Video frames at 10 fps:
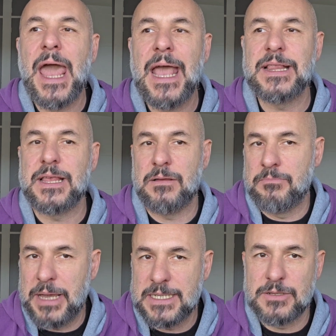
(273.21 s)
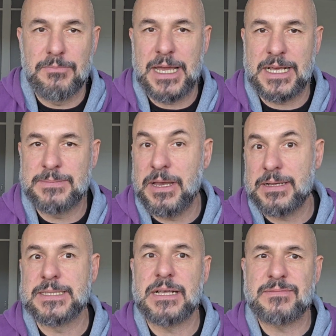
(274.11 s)
and based on my
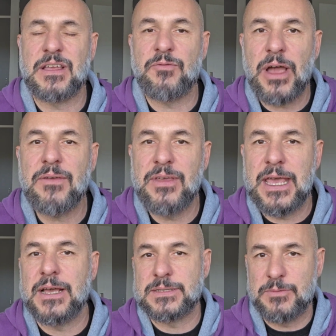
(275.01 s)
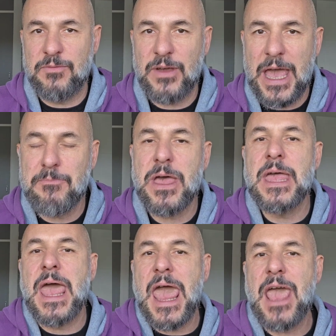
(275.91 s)
experience after 5 years with them,